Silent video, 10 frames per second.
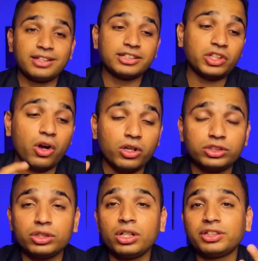there's
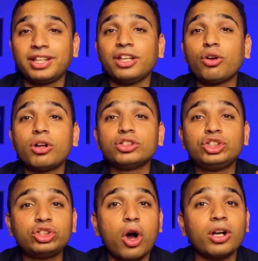also a thing called
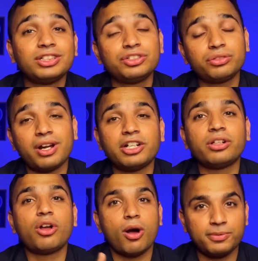short
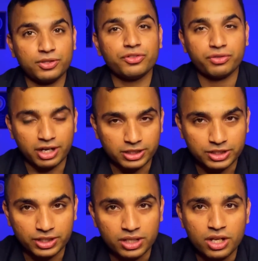straddle option
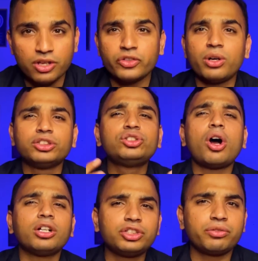strategy. So a
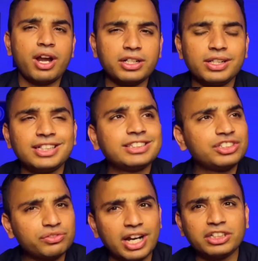short straddle is a
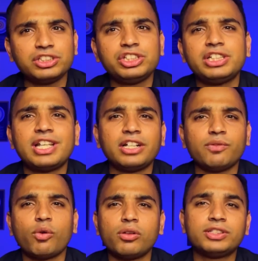strategy that
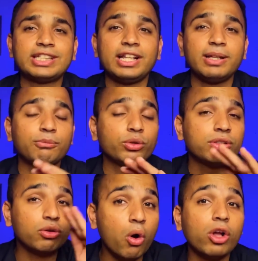involves selling both
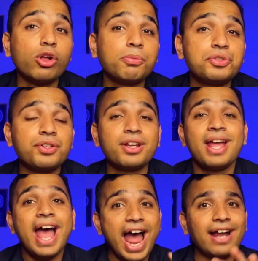a call option
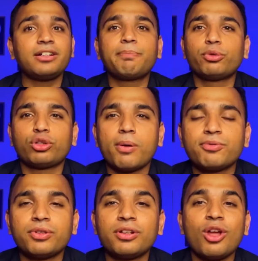and a put
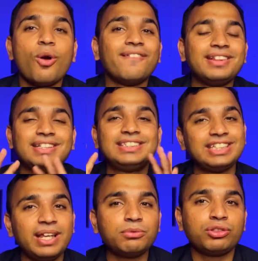option with the
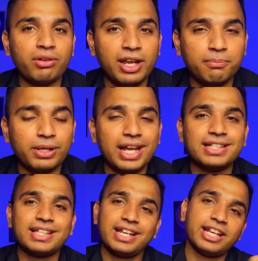same strike
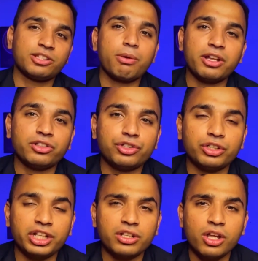price and expiration
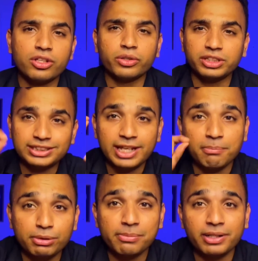date. So it is
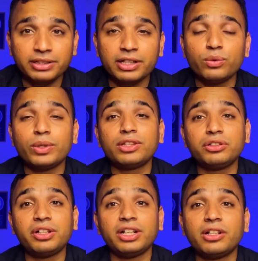implemented when the
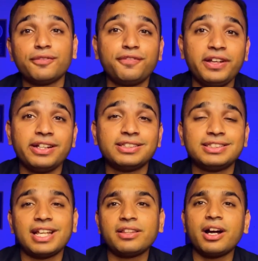trader feels
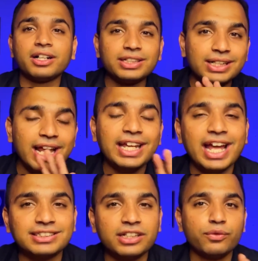that the underlying
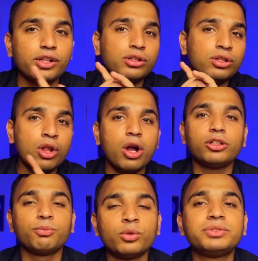asset will
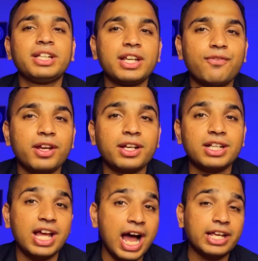not move
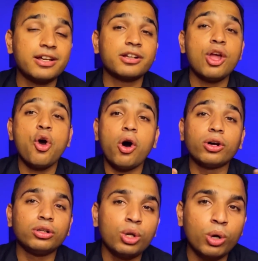significantly higher or
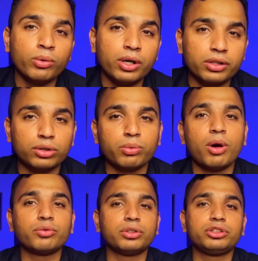lower
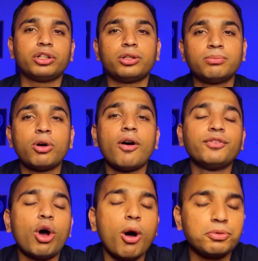throughout the term of
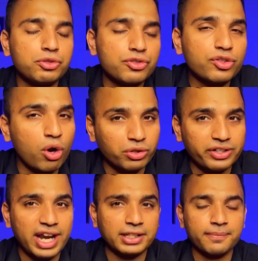the options contract.